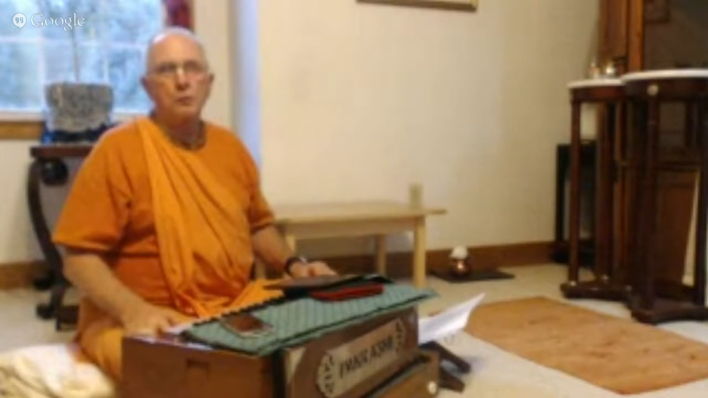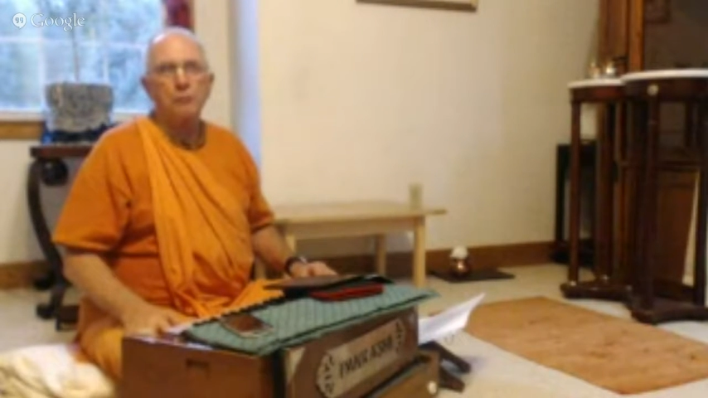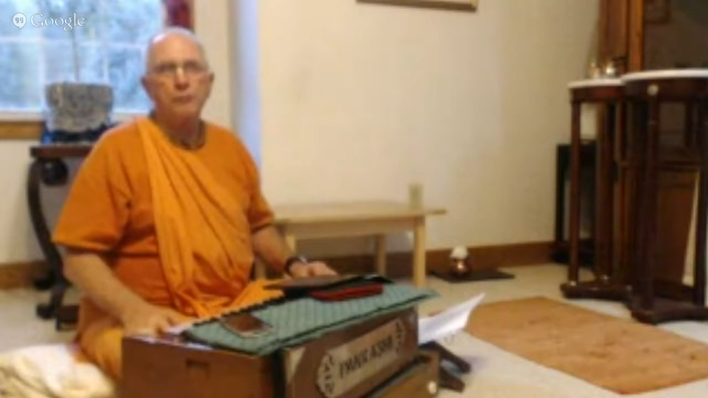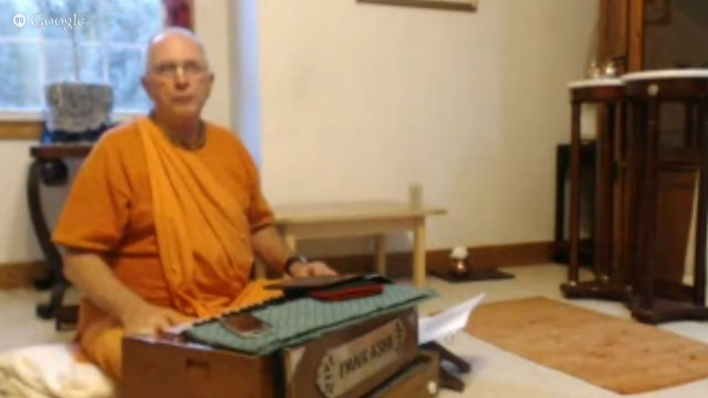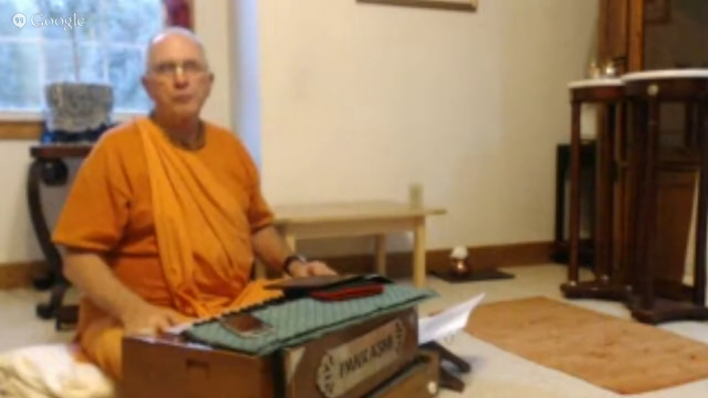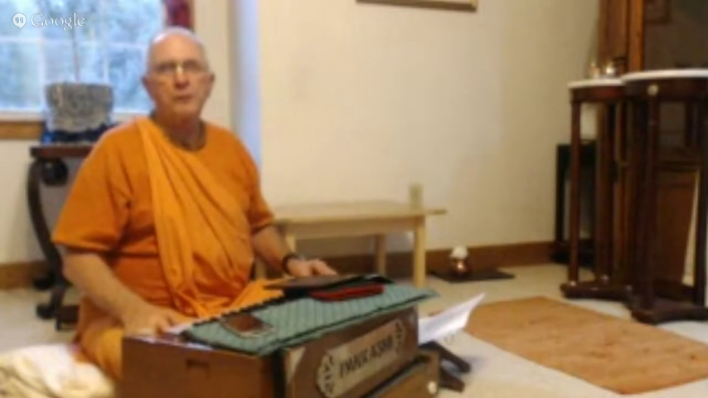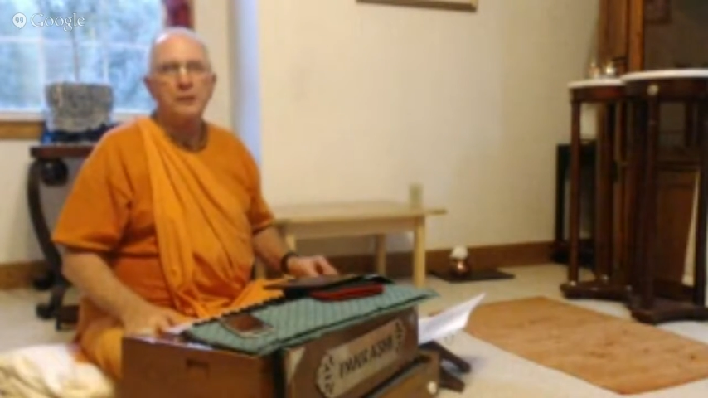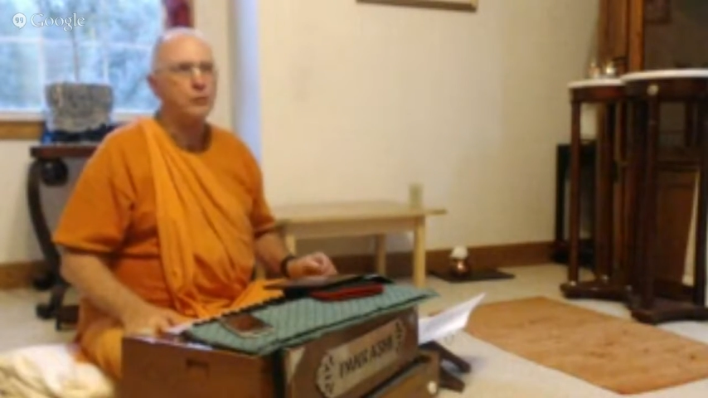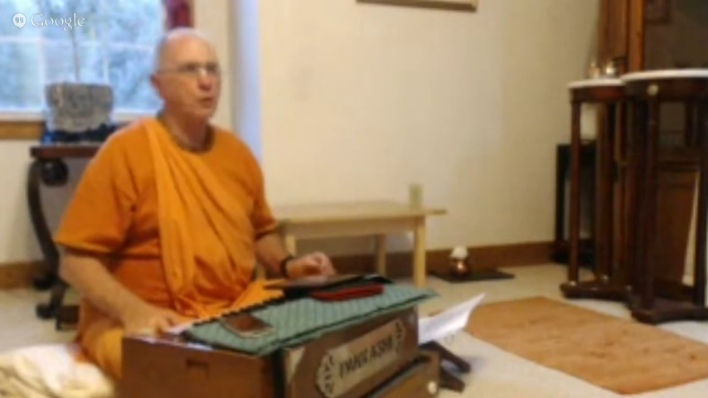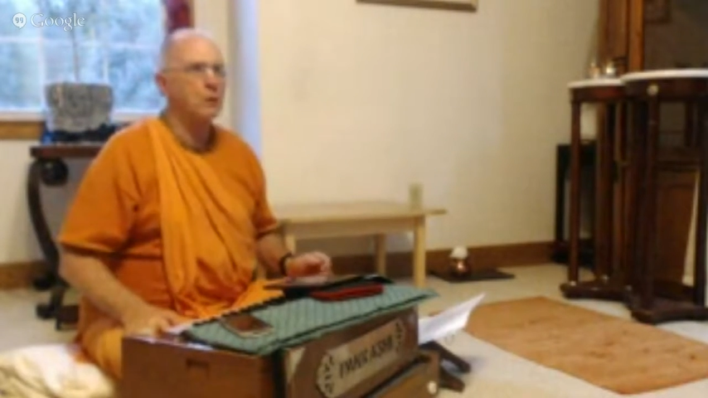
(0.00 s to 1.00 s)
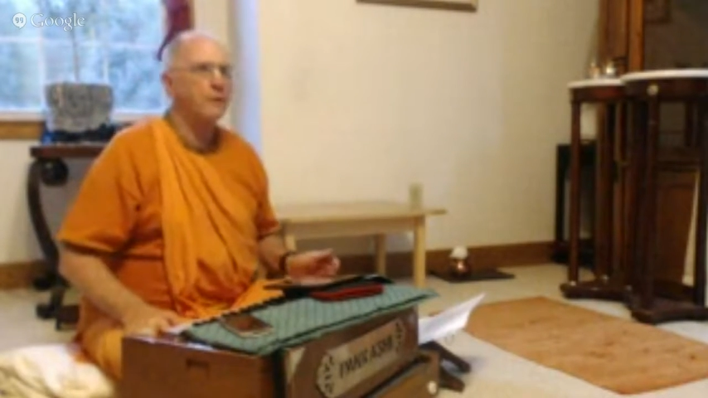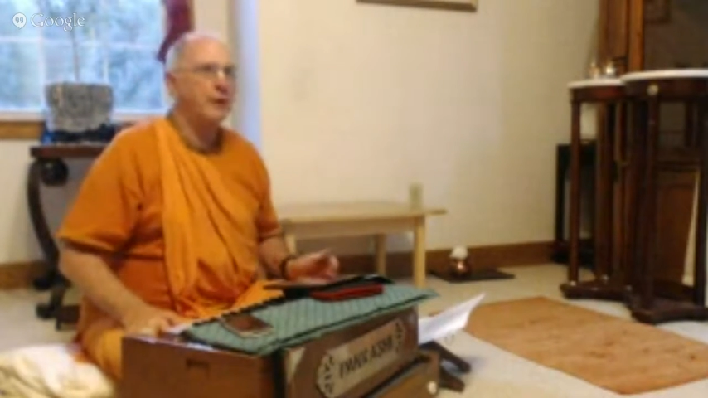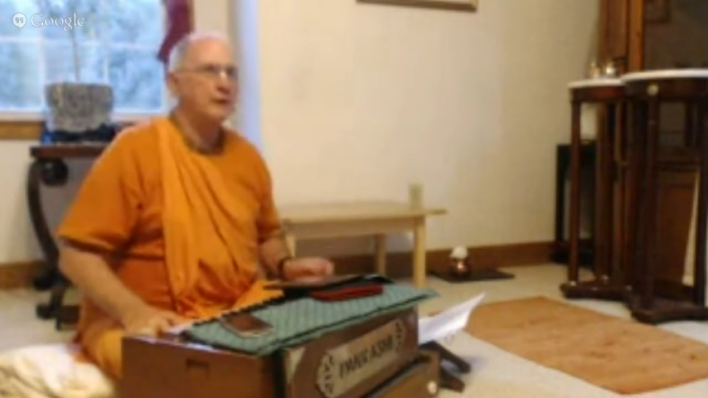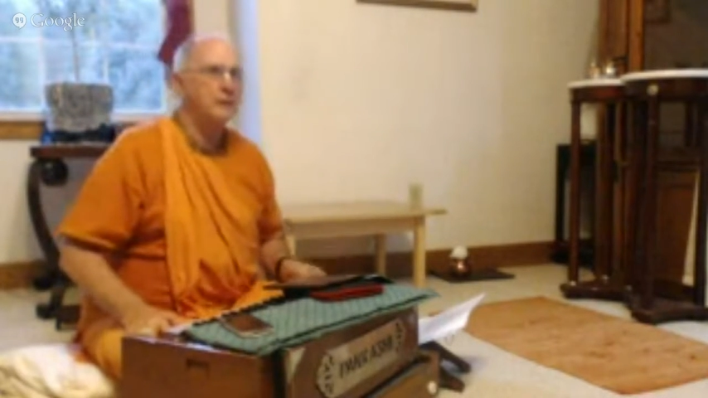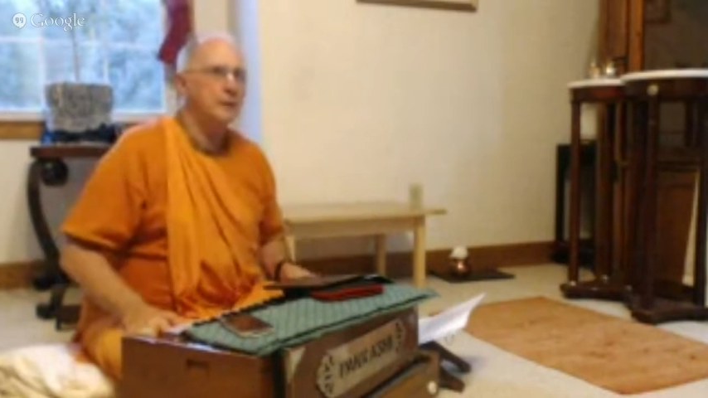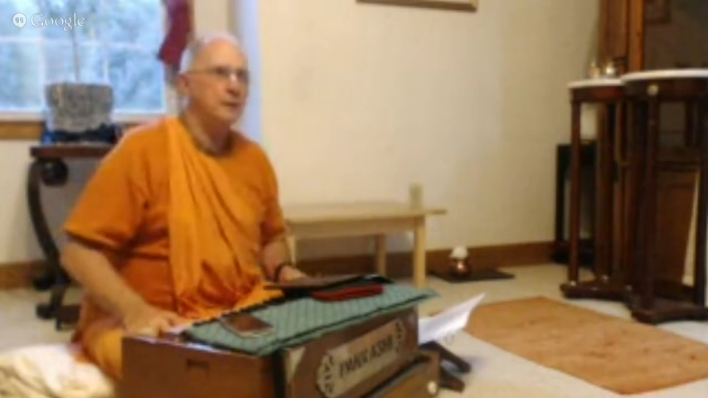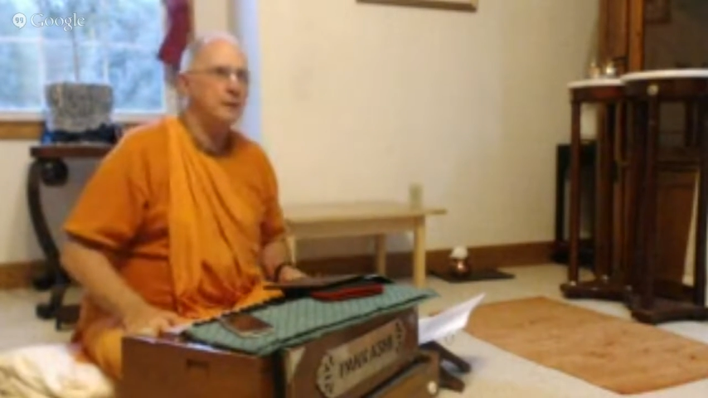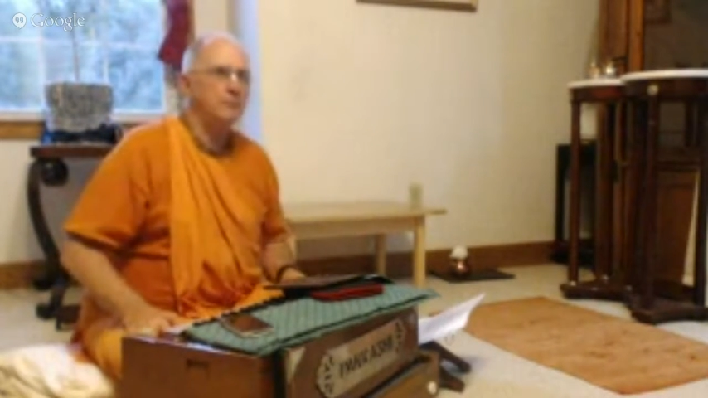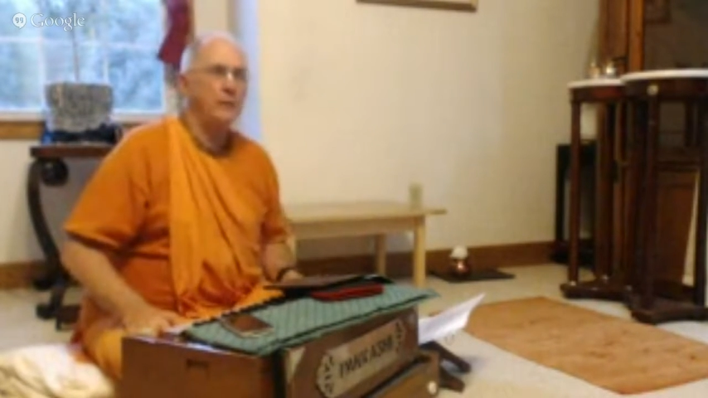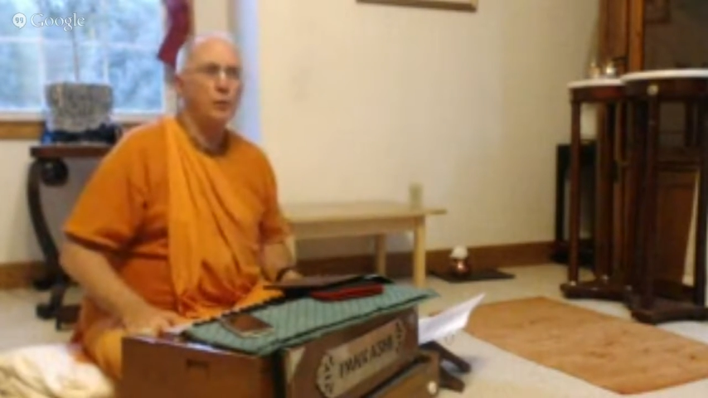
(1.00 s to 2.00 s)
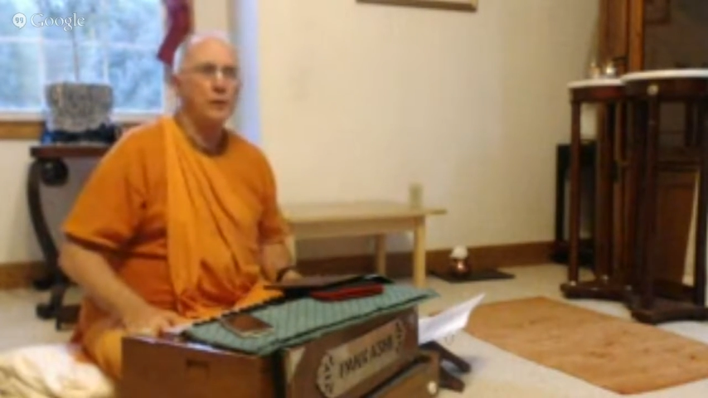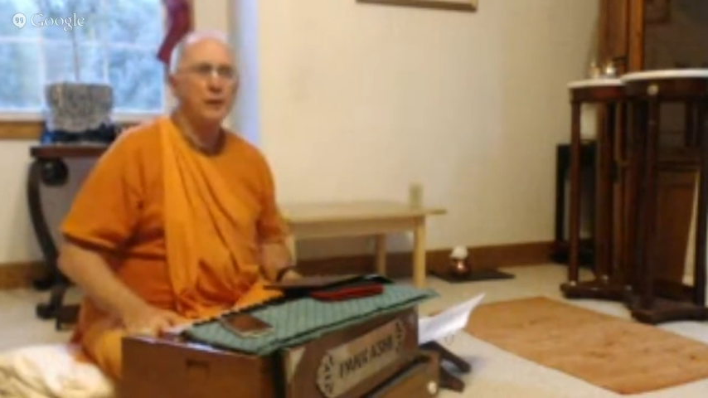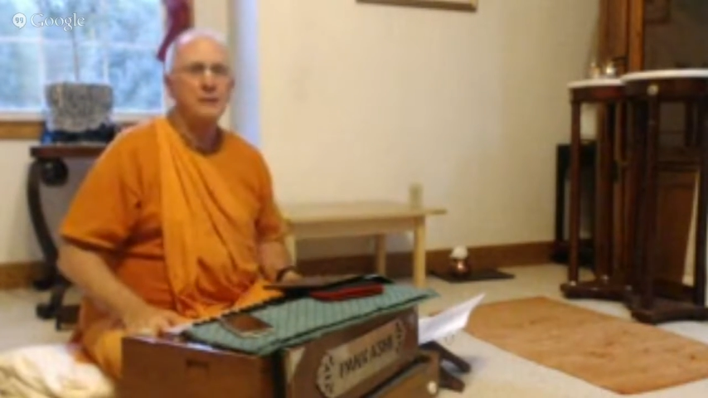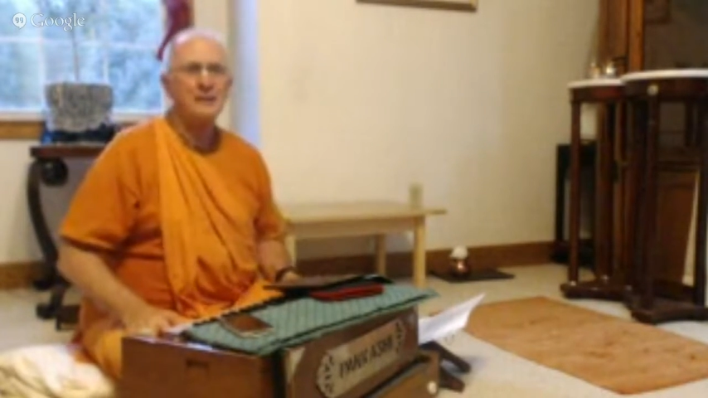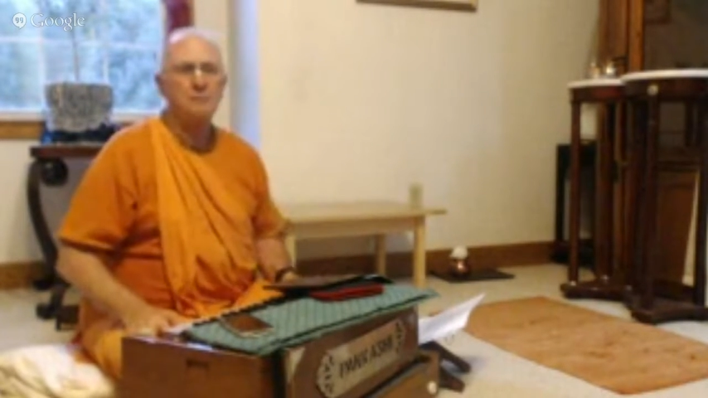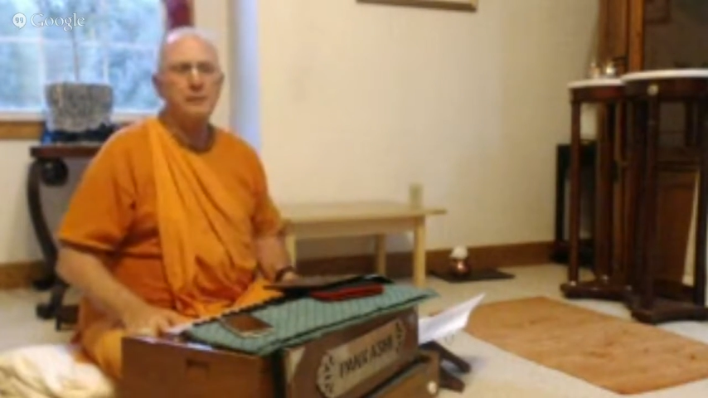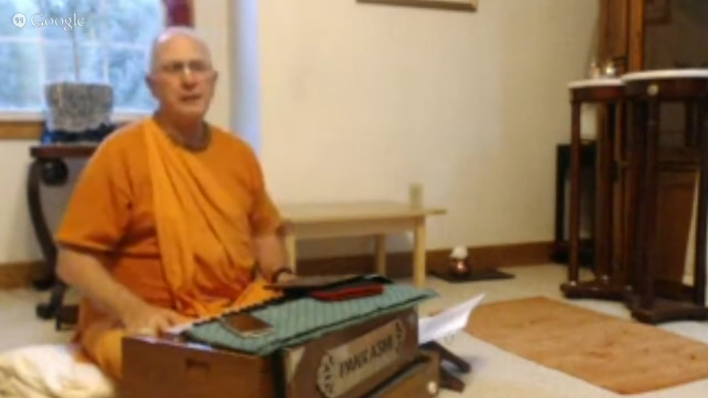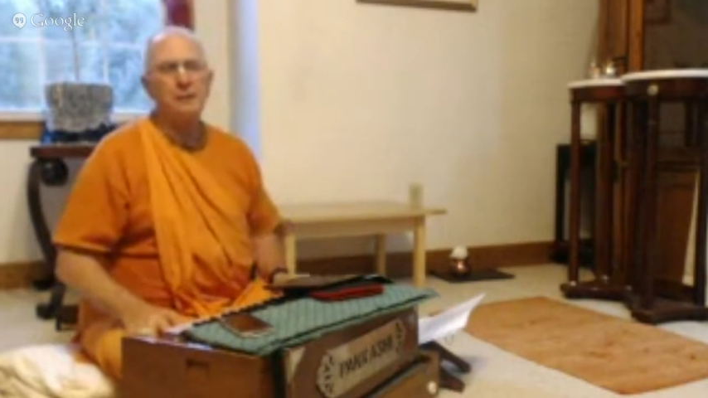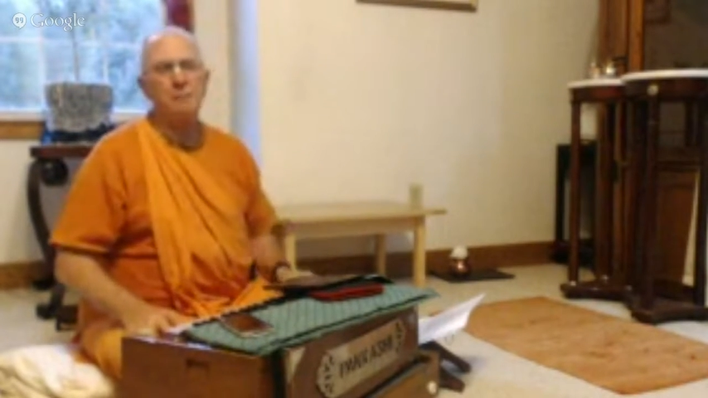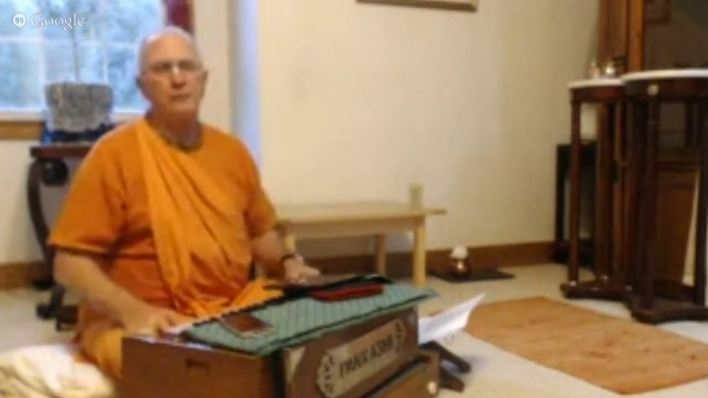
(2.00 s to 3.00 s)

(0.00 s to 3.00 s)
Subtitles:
Vishwanath Chakravarti, in Madhurya Kadambini,